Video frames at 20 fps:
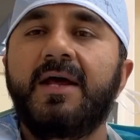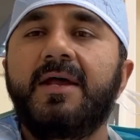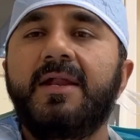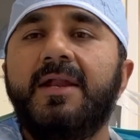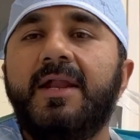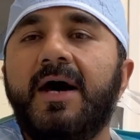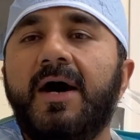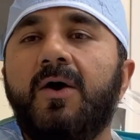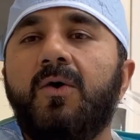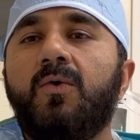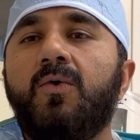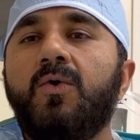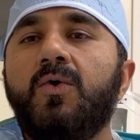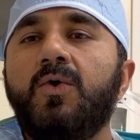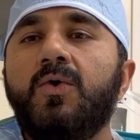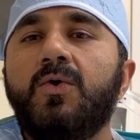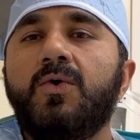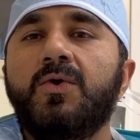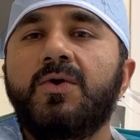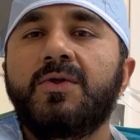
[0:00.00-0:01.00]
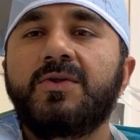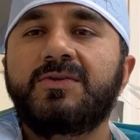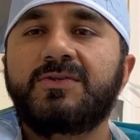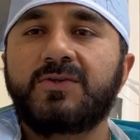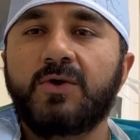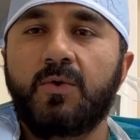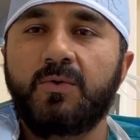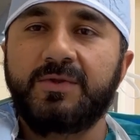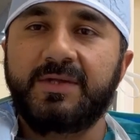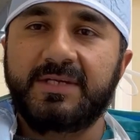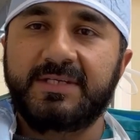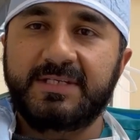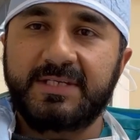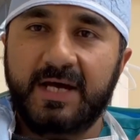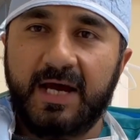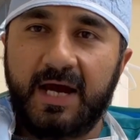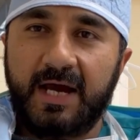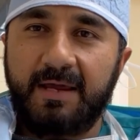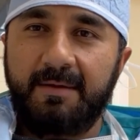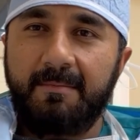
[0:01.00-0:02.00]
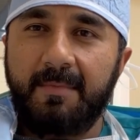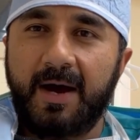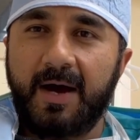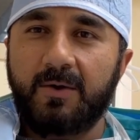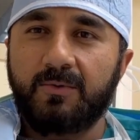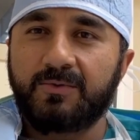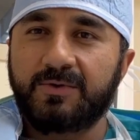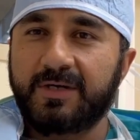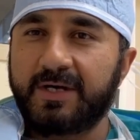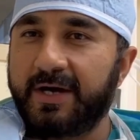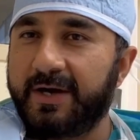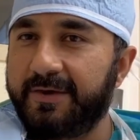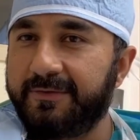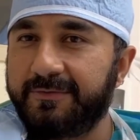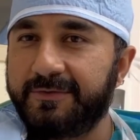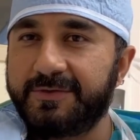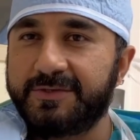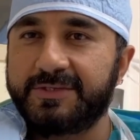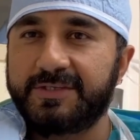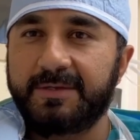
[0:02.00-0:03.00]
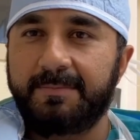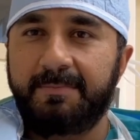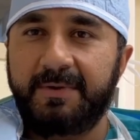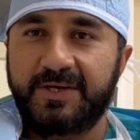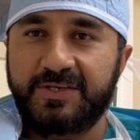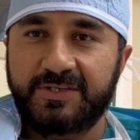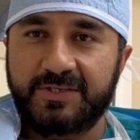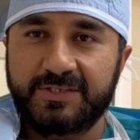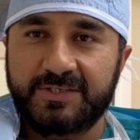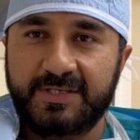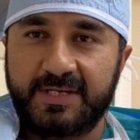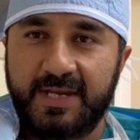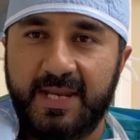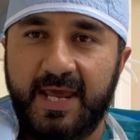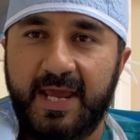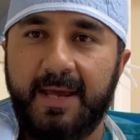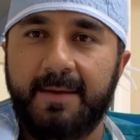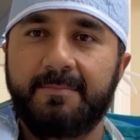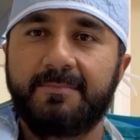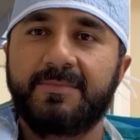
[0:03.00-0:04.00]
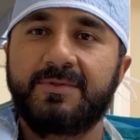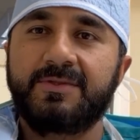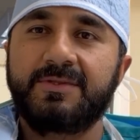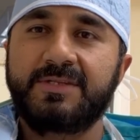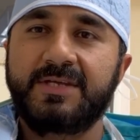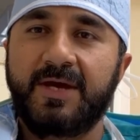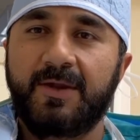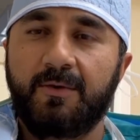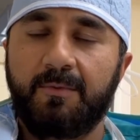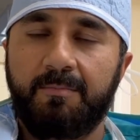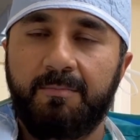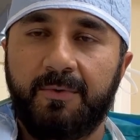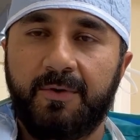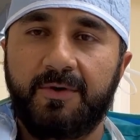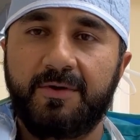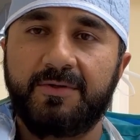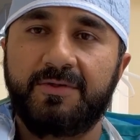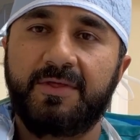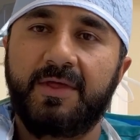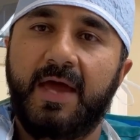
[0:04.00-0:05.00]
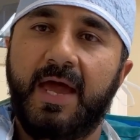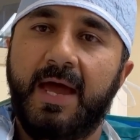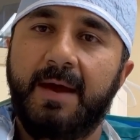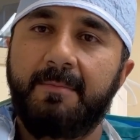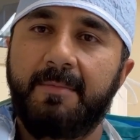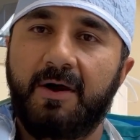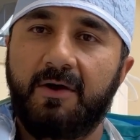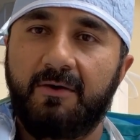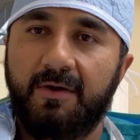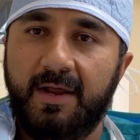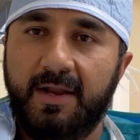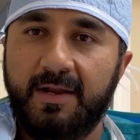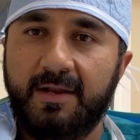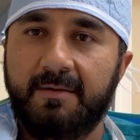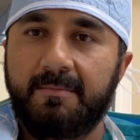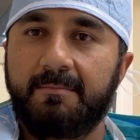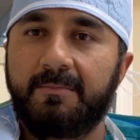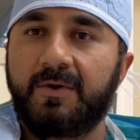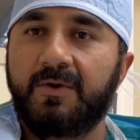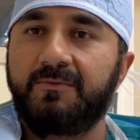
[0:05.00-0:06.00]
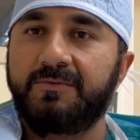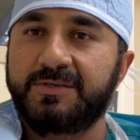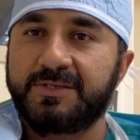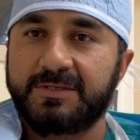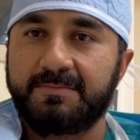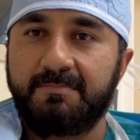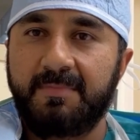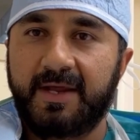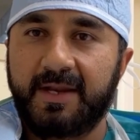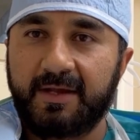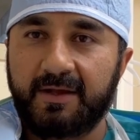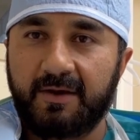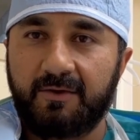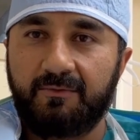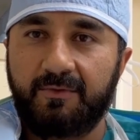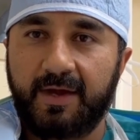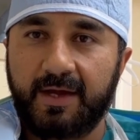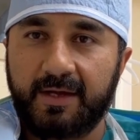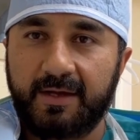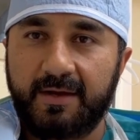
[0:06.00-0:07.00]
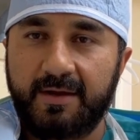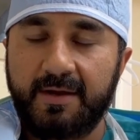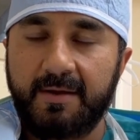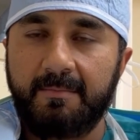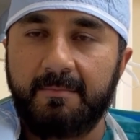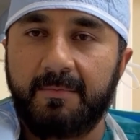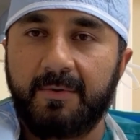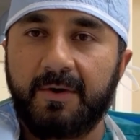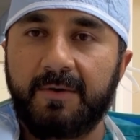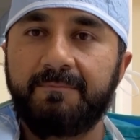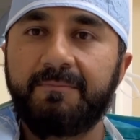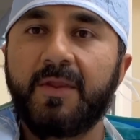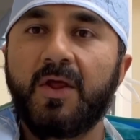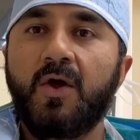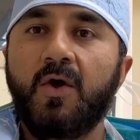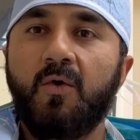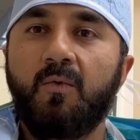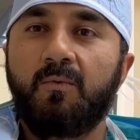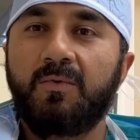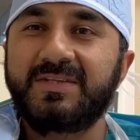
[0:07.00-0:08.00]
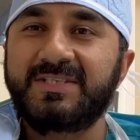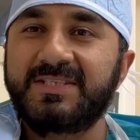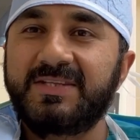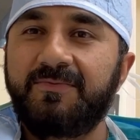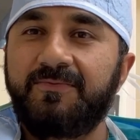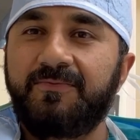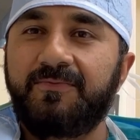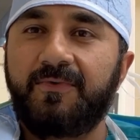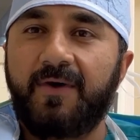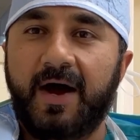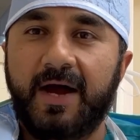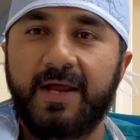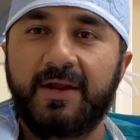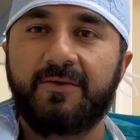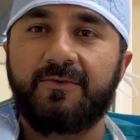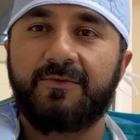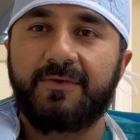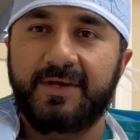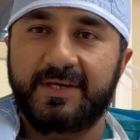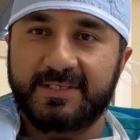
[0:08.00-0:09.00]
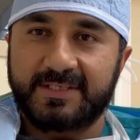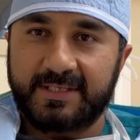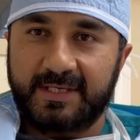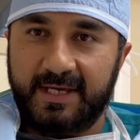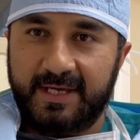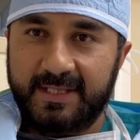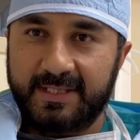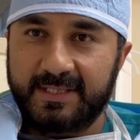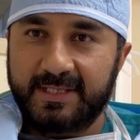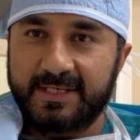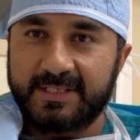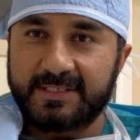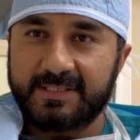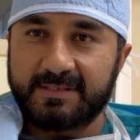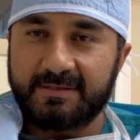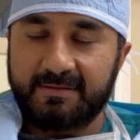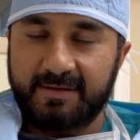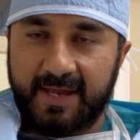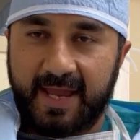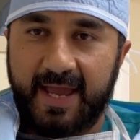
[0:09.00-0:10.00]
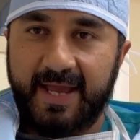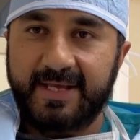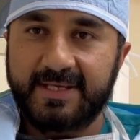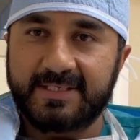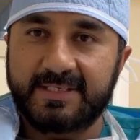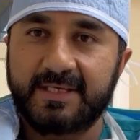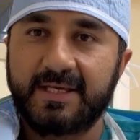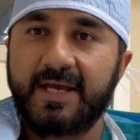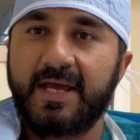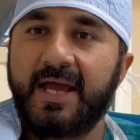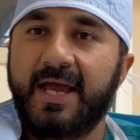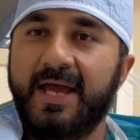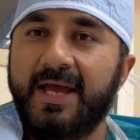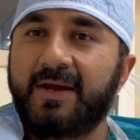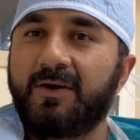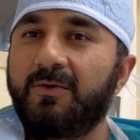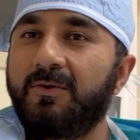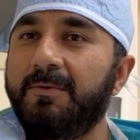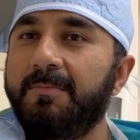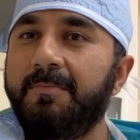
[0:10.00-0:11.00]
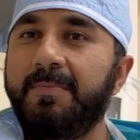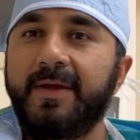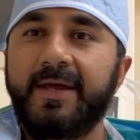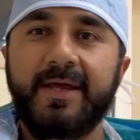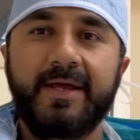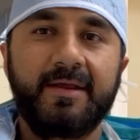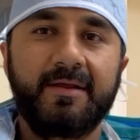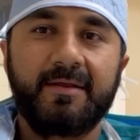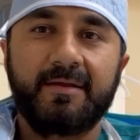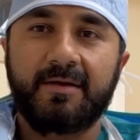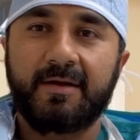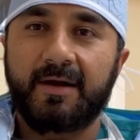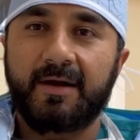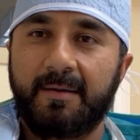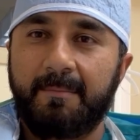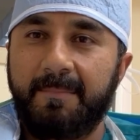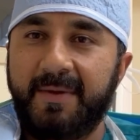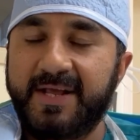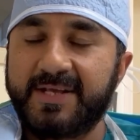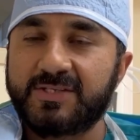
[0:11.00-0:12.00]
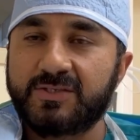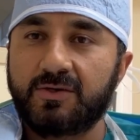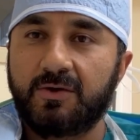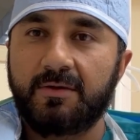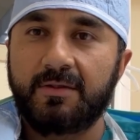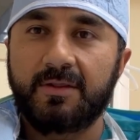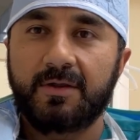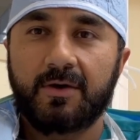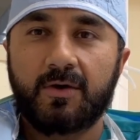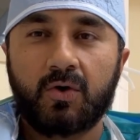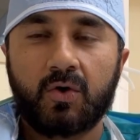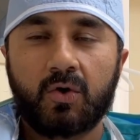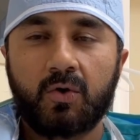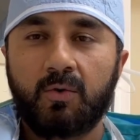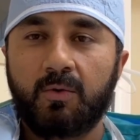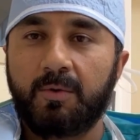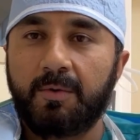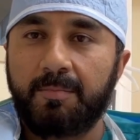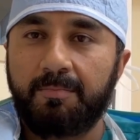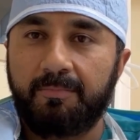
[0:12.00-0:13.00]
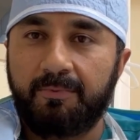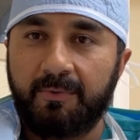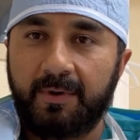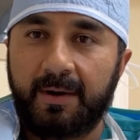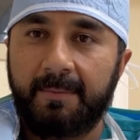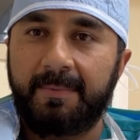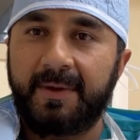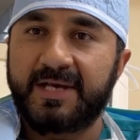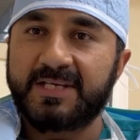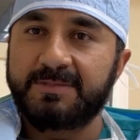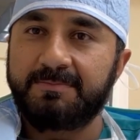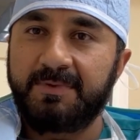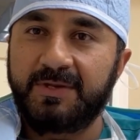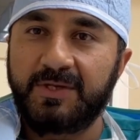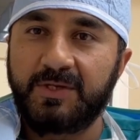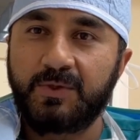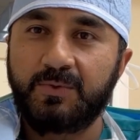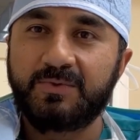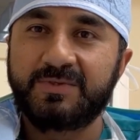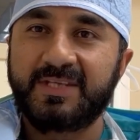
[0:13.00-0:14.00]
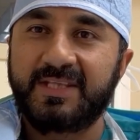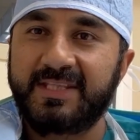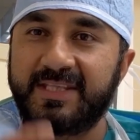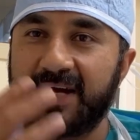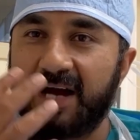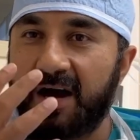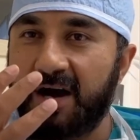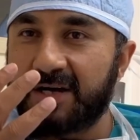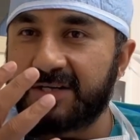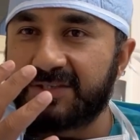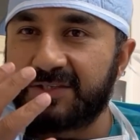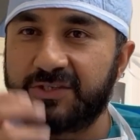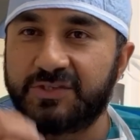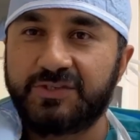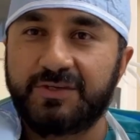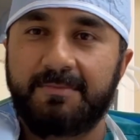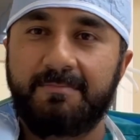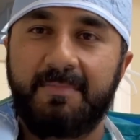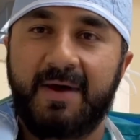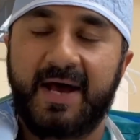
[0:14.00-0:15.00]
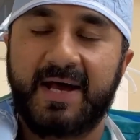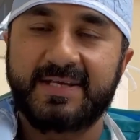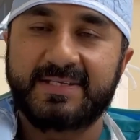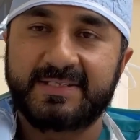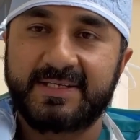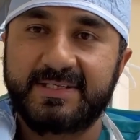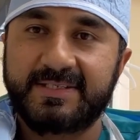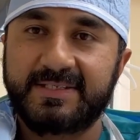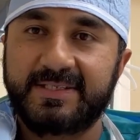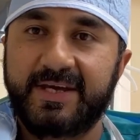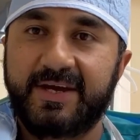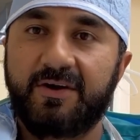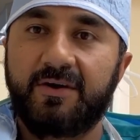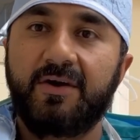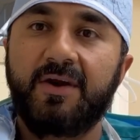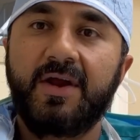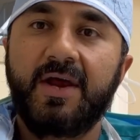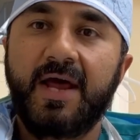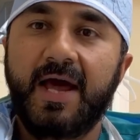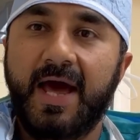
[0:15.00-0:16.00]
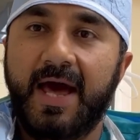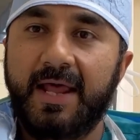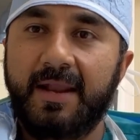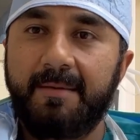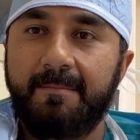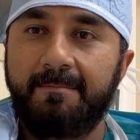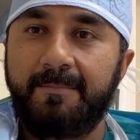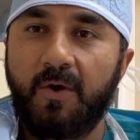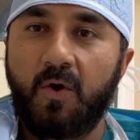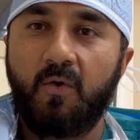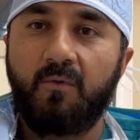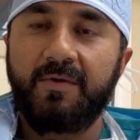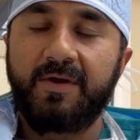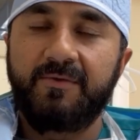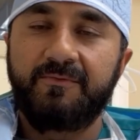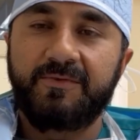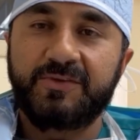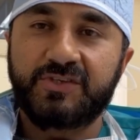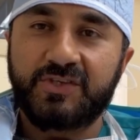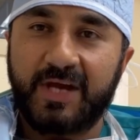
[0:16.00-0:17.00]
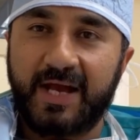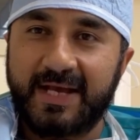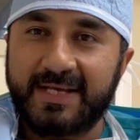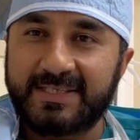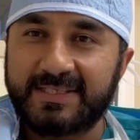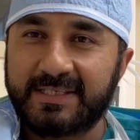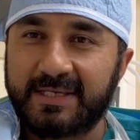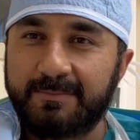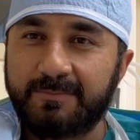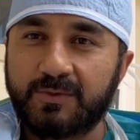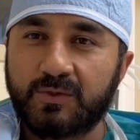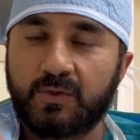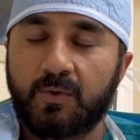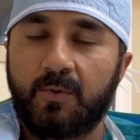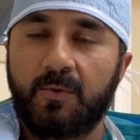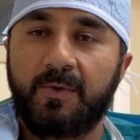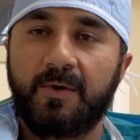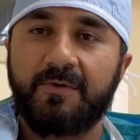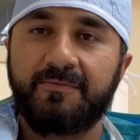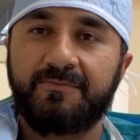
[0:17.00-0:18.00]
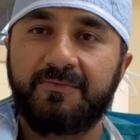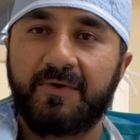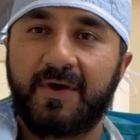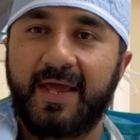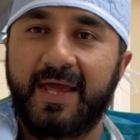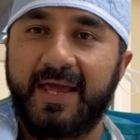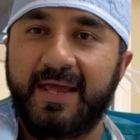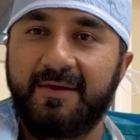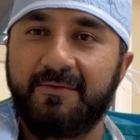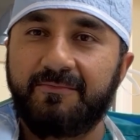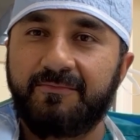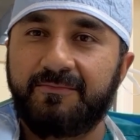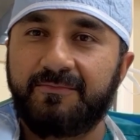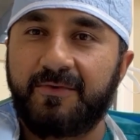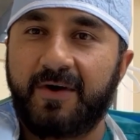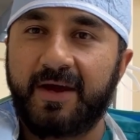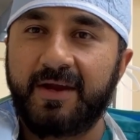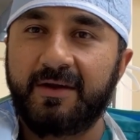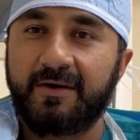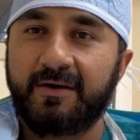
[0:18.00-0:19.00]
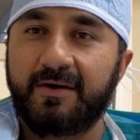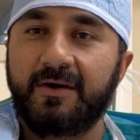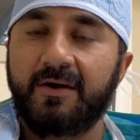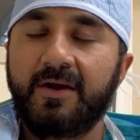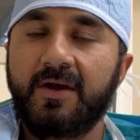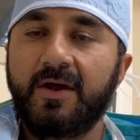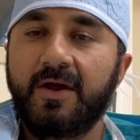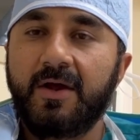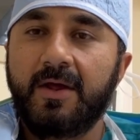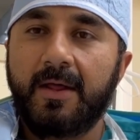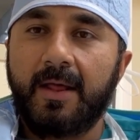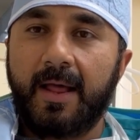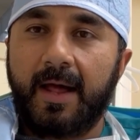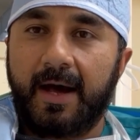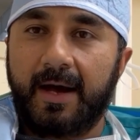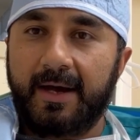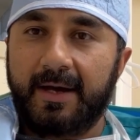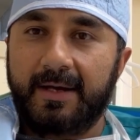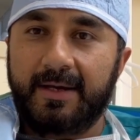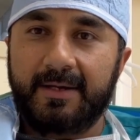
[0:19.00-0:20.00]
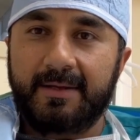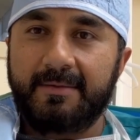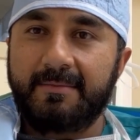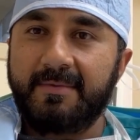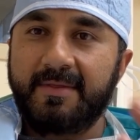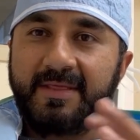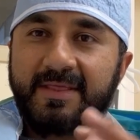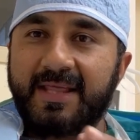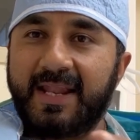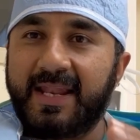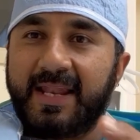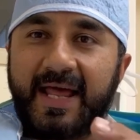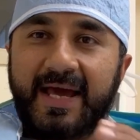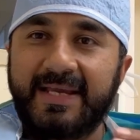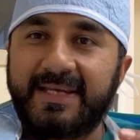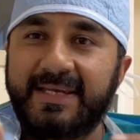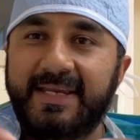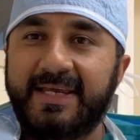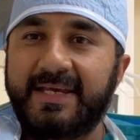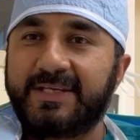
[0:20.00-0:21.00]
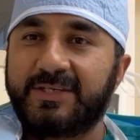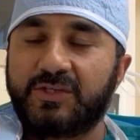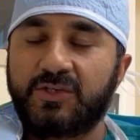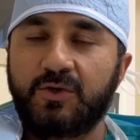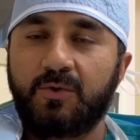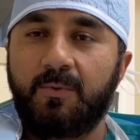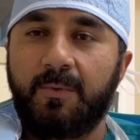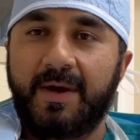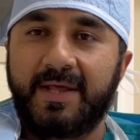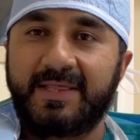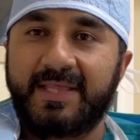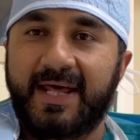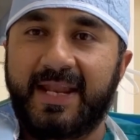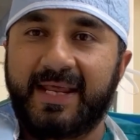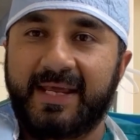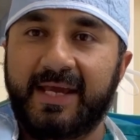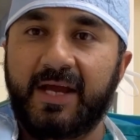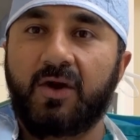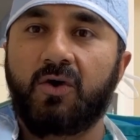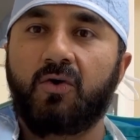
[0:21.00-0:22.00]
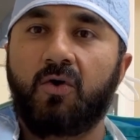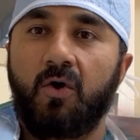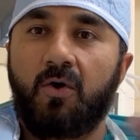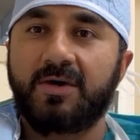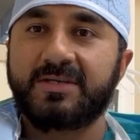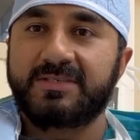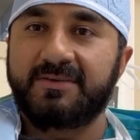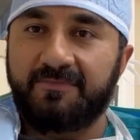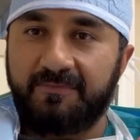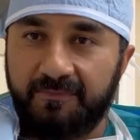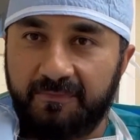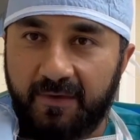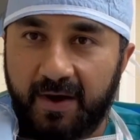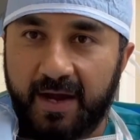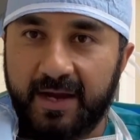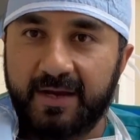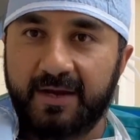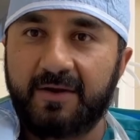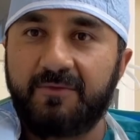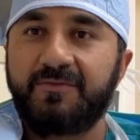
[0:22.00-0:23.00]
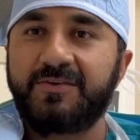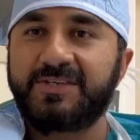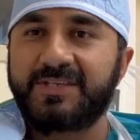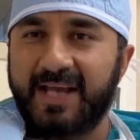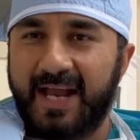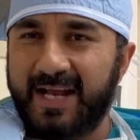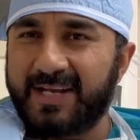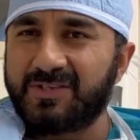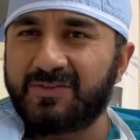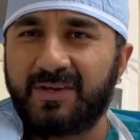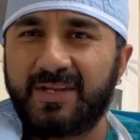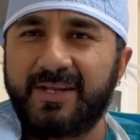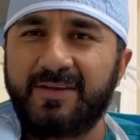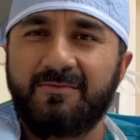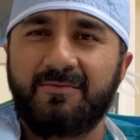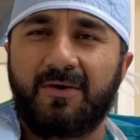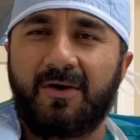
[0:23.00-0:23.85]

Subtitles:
Now, So the timeout covers the patient's name, date of birth, MRN number, which is medical record number. What's the fire risk in this case? It could be based on the chloroprep has been used and the oxygen mask is there, and a Bowie which has some sort of a fire, the lightning to it, that it can cause a fire, which actually